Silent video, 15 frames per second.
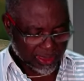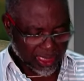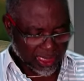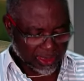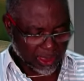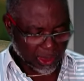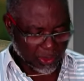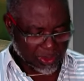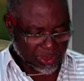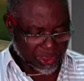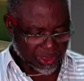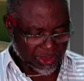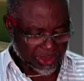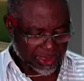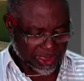that the Lord
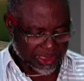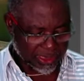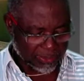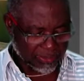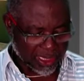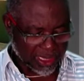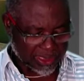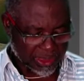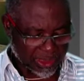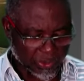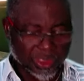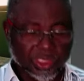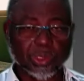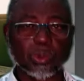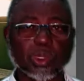Jesus, the same night in
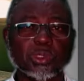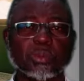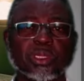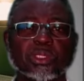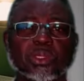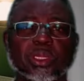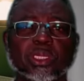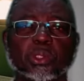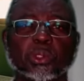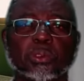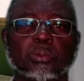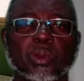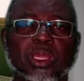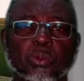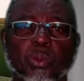which he was betrayed, took
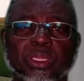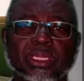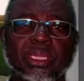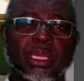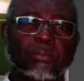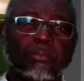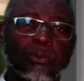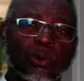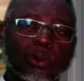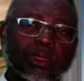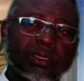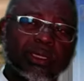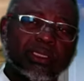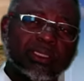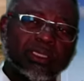bread. When he had
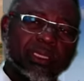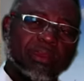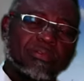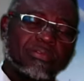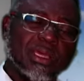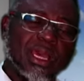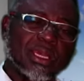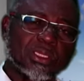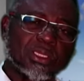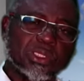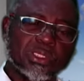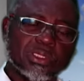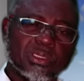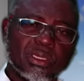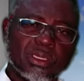broken it, he gave
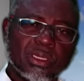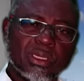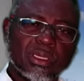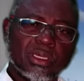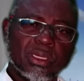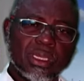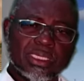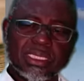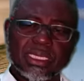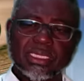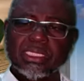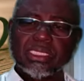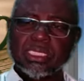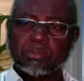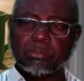thanks and said,
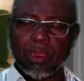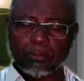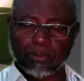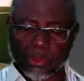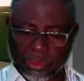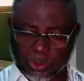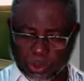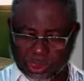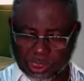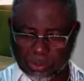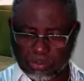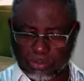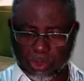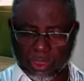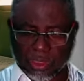this is my body which is
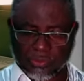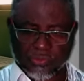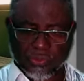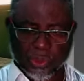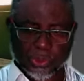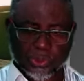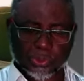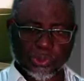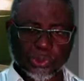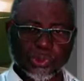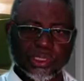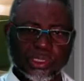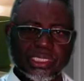broken for you. Do